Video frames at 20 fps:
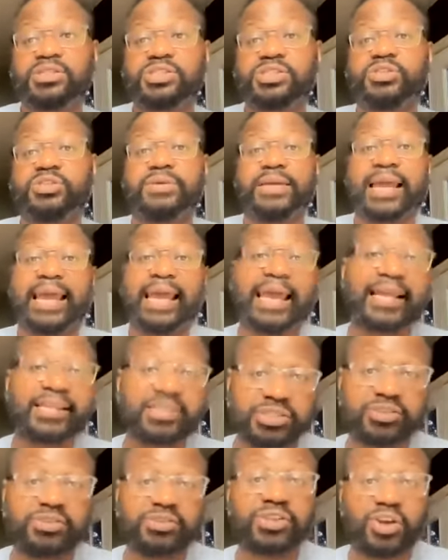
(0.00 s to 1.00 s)
to
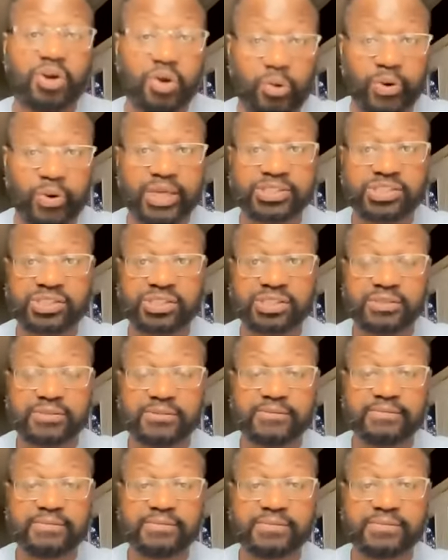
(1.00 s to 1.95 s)
answer the question.